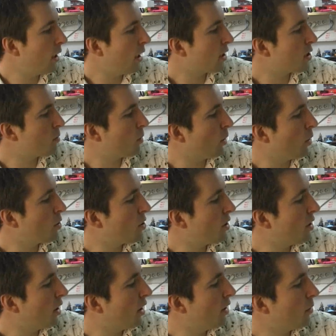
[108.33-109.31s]
the
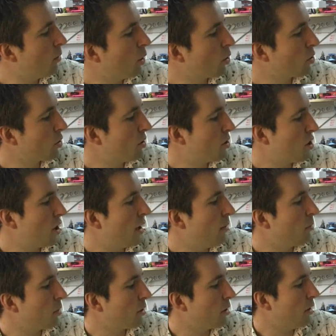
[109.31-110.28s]
explosion in the motor
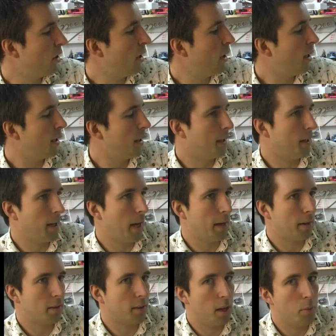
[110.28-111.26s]
chamber
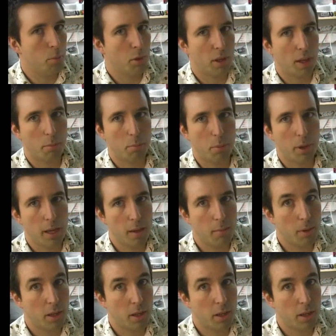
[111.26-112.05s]
and keep it at bay,